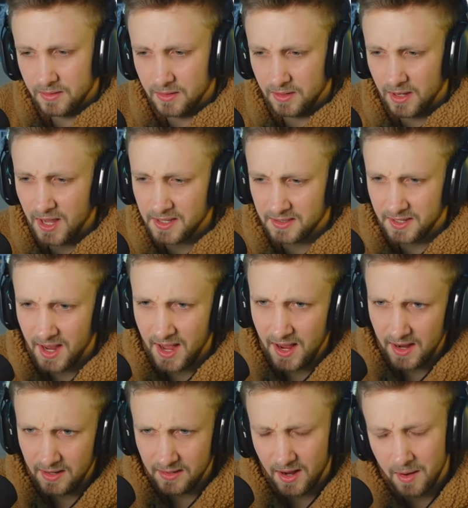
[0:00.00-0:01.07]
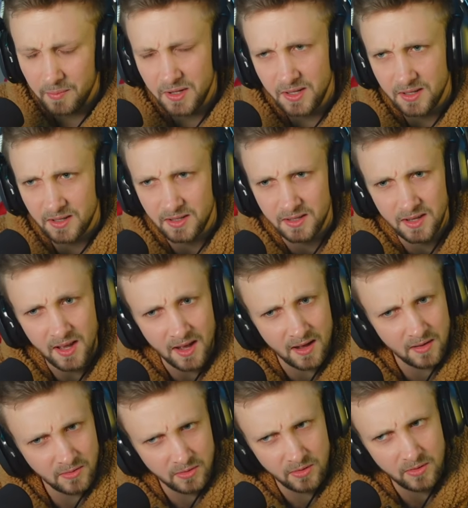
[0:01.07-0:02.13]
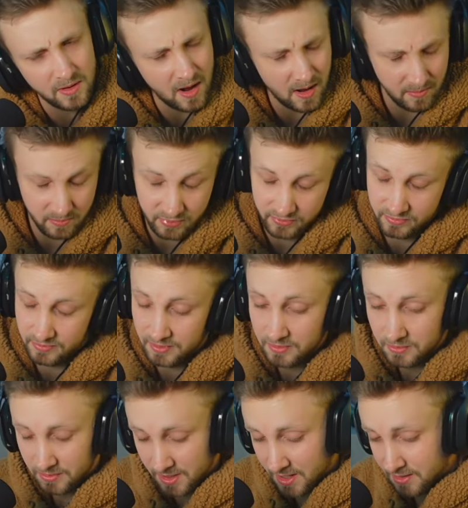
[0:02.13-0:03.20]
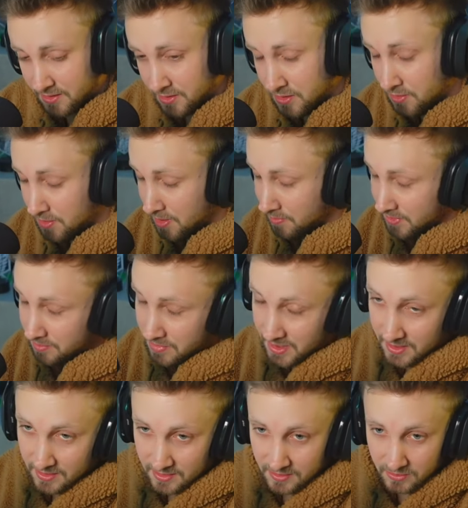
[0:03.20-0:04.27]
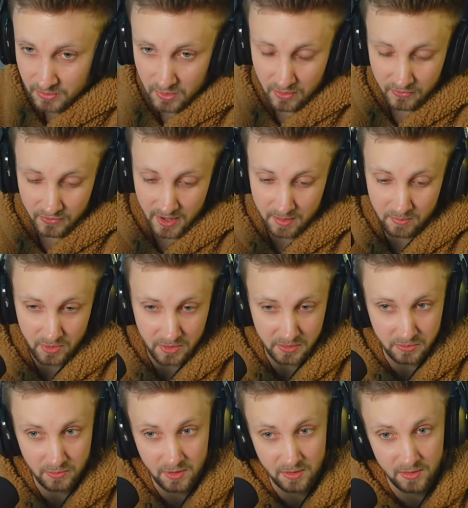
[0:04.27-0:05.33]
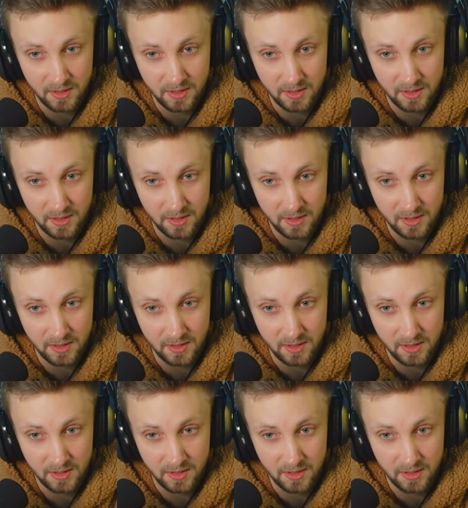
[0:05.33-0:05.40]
Like that? I mean, yeah, you know, you guys know I'm the biggest Zuko fanboy as well.